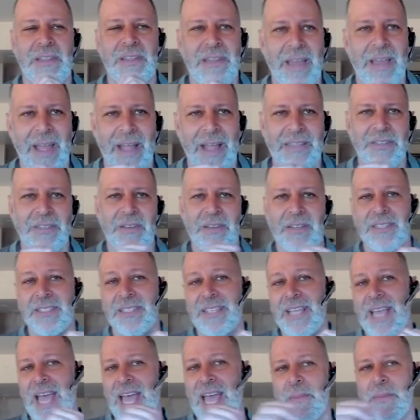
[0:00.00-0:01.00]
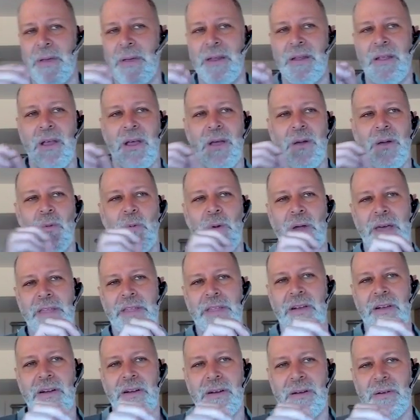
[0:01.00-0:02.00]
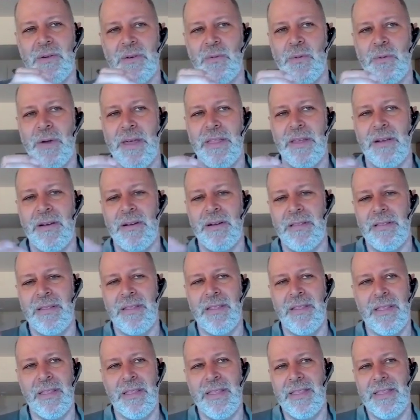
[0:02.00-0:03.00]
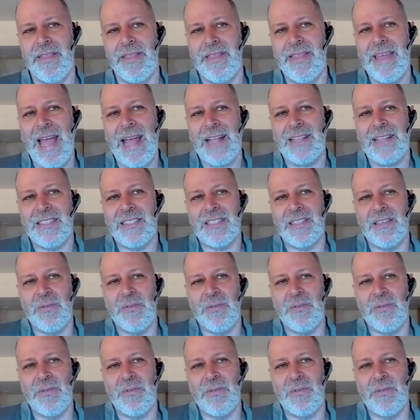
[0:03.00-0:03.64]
had to examine whether that's